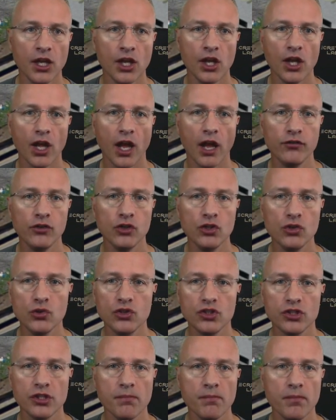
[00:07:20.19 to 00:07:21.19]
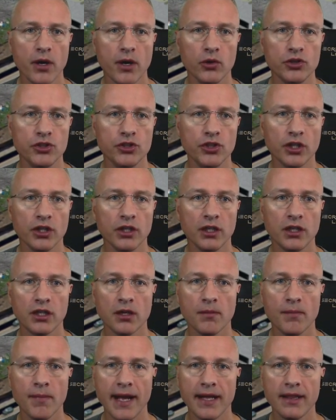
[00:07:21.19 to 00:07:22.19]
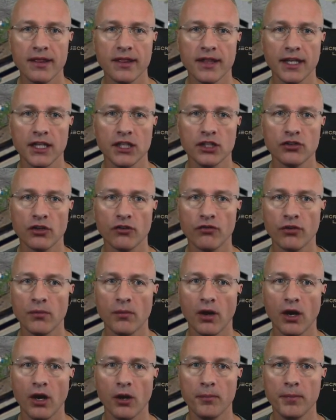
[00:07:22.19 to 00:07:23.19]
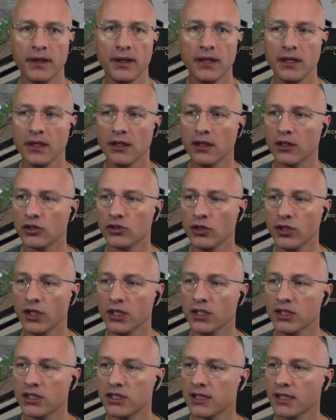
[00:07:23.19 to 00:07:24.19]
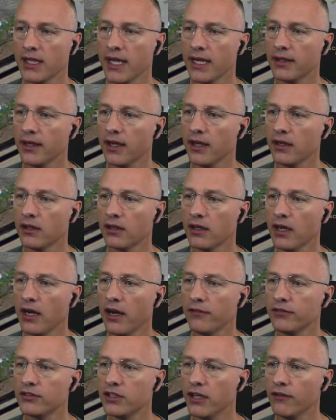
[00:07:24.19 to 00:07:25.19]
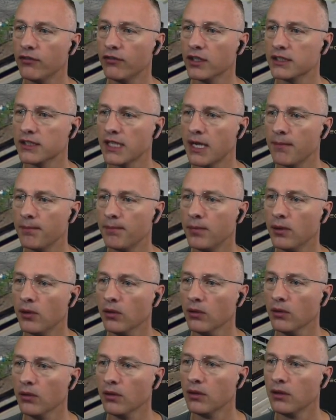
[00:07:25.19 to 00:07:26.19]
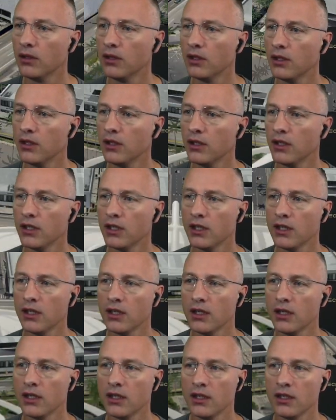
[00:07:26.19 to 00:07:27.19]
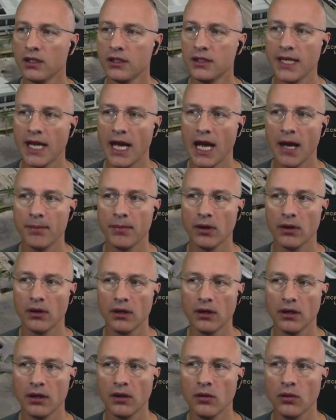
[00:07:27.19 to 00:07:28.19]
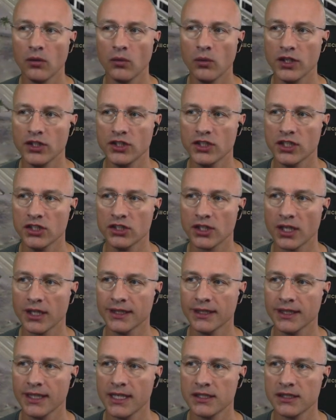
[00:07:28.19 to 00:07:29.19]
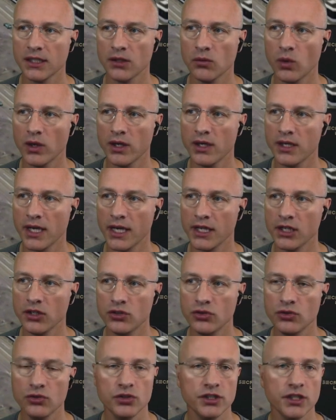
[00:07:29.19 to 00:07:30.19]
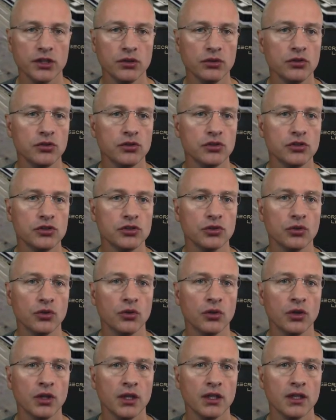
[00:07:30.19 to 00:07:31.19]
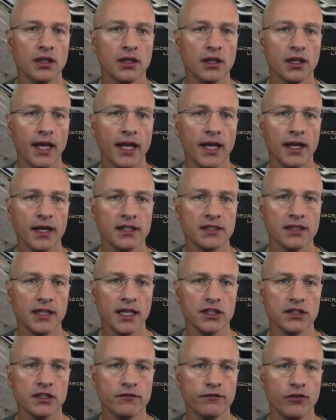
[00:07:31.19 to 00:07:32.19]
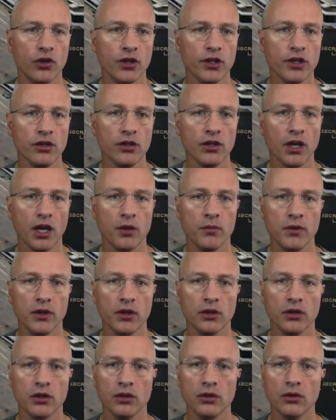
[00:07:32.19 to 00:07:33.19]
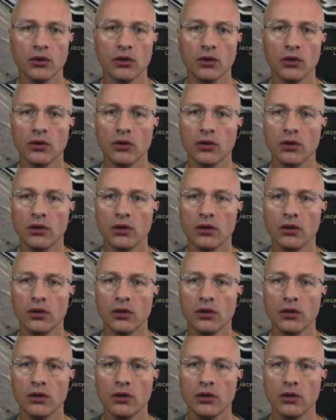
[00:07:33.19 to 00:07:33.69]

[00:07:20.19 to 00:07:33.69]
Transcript: If you use the mouse, you can command things from up here, so you can select the aircraft, say for example tab, which is Leslie 1920, so it selects it for you, and we're going to go